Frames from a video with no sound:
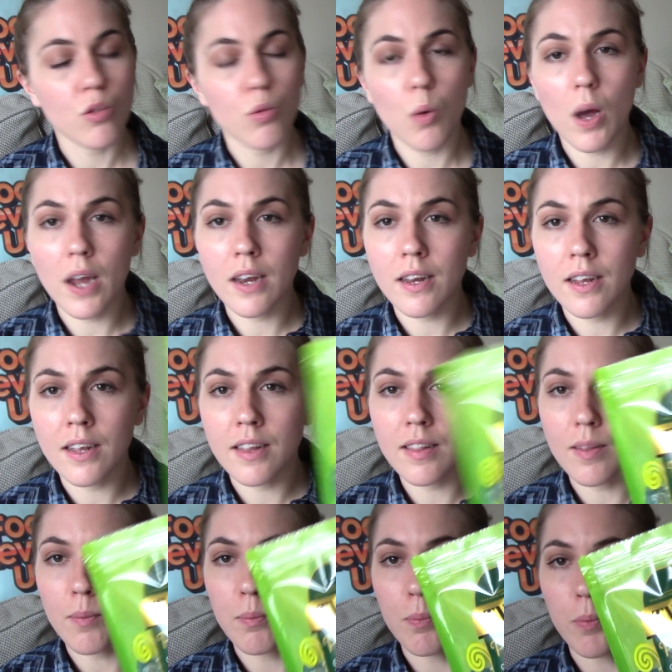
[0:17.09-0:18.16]
Twinings
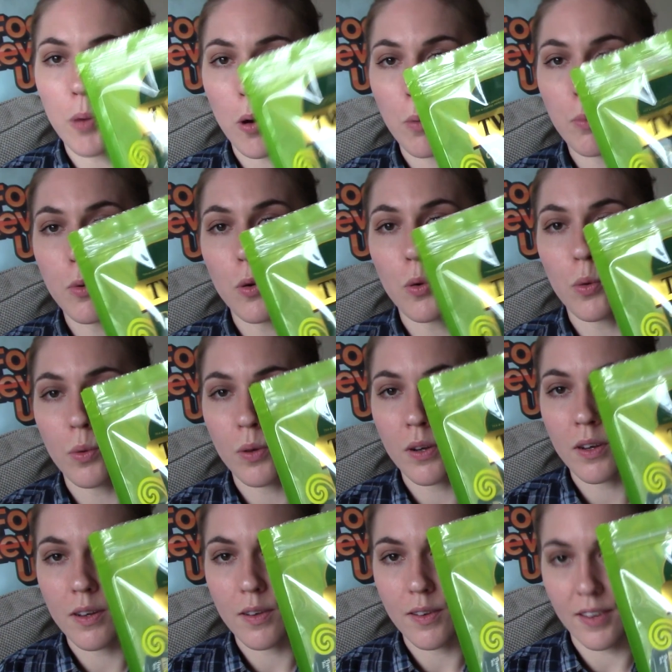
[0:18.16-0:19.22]

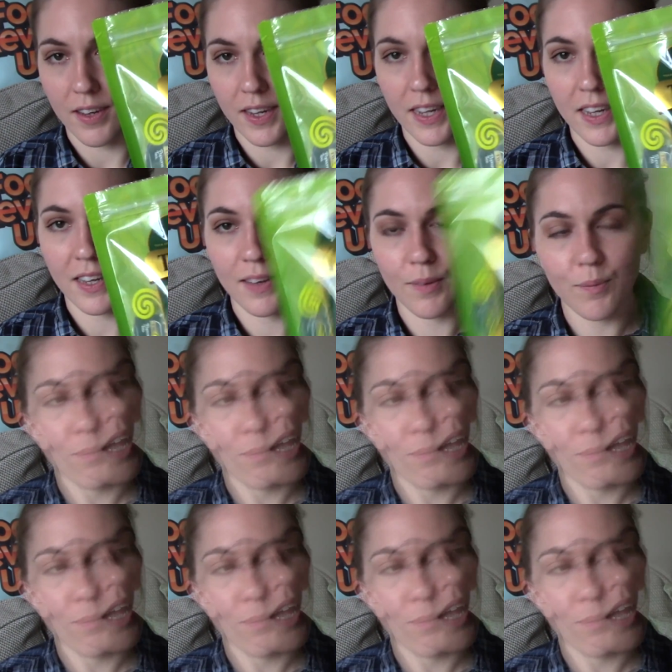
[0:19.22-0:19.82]
popcorn tea.